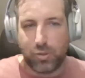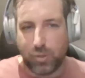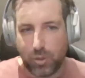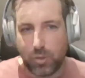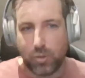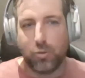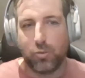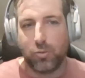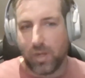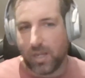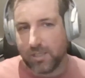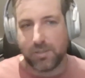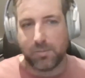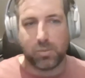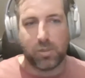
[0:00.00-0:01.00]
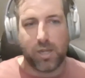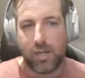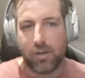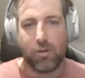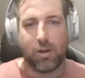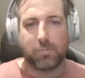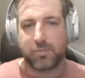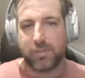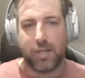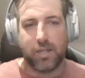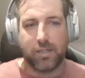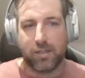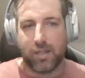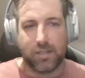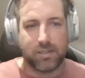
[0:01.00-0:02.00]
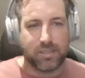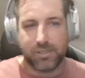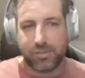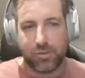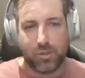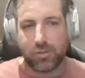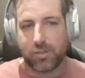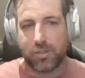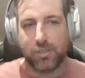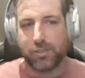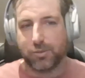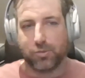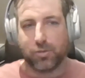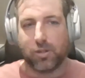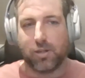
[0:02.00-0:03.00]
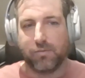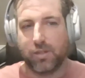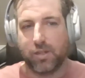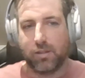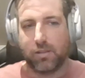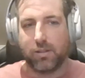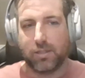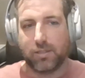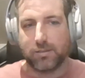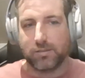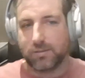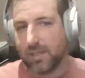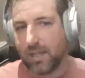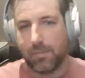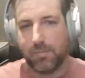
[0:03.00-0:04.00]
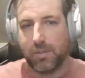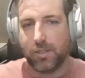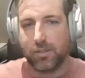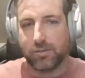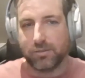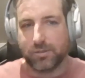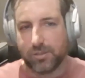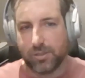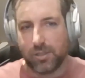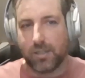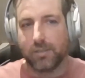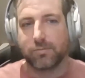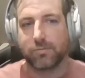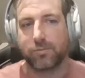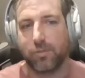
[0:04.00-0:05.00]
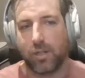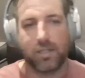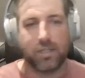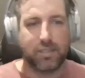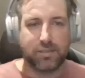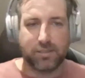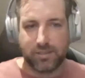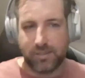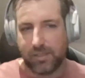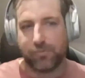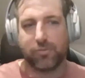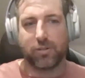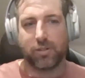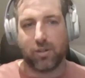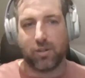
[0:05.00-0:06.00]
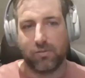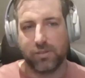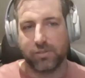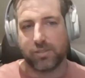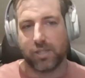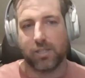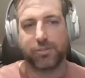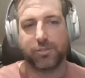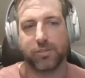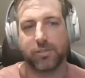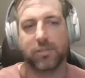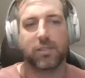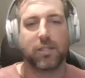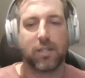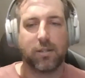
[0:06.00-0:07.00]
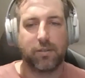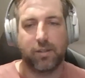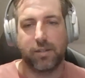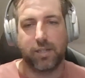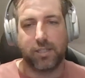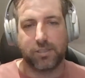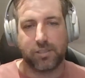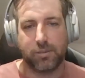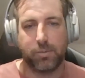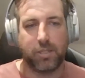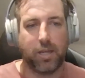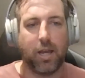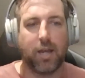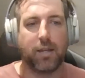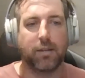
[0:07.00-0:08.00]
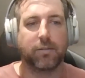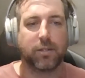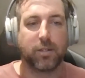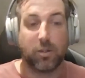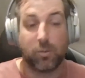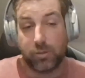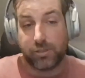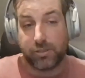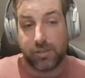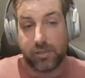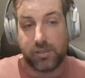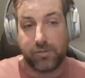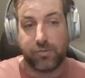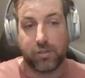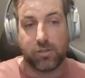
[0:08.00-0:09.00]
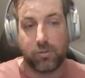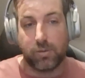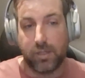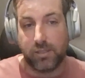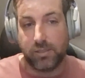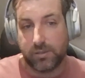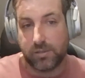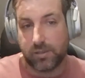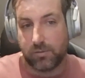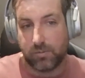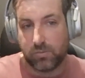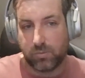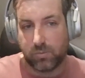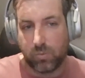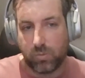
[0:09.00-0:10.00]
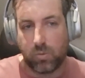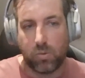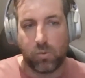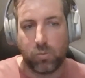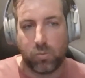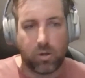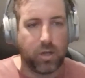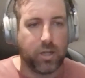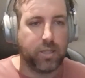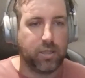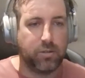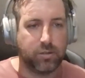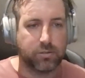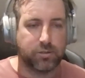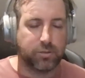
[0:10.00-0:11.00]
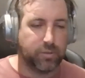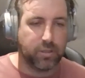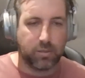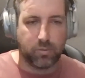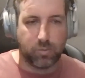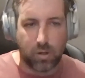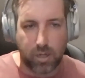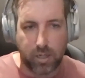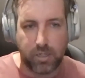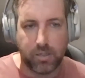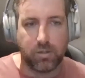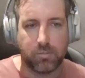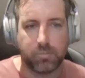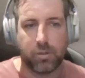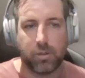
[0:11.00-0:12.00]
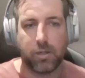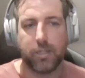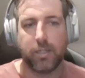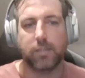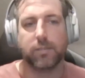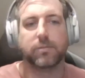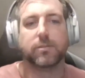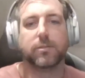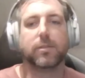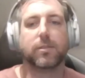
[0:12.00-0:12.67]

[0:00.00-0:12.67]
You as a planner updating that is not going to drive anything happening on site, right? It's a different conversation that needs to be had, which is a difficult one as to why are you not doing it? Why are you not buying in?